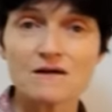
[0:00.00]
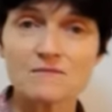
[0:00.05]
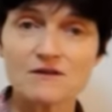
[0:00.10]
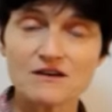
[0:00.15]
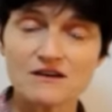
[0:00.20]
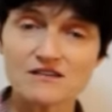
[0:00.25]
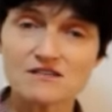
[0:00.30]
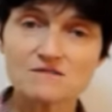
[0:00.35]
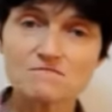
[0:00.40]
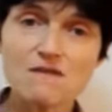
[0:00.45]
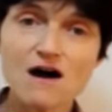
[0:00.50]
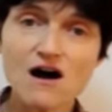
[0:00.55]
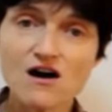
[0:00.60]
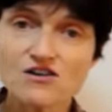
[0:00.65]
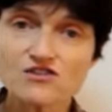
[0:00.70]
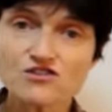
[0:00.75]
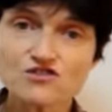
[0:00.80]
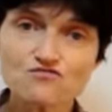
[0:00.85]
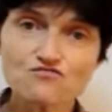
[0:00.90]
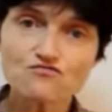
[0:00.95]
because
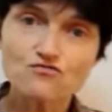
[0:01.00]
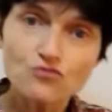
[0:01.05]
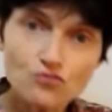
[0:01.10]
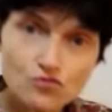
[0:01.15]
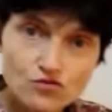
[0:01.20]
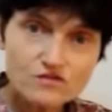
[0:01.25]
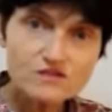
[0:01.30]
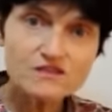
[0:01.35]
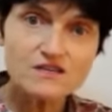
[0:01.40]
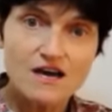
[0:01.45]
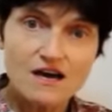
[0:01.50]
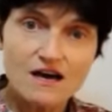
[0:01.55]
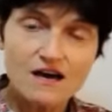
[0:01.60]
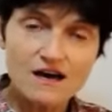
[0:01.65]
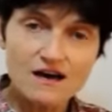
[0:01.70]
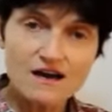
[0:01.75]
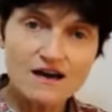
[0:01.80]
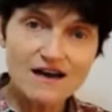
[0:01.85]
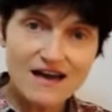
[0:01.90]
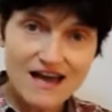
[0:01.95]
Mars rules
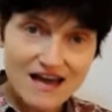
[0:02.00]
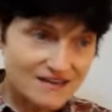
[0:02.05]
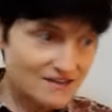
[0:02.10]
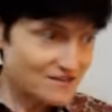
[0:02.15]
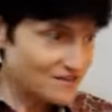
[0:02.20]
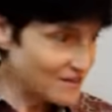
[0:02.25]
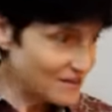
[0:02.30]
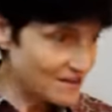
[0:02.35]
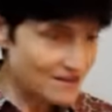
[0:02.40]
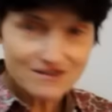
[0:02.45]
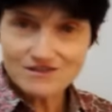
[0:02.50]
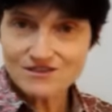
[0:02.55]
anything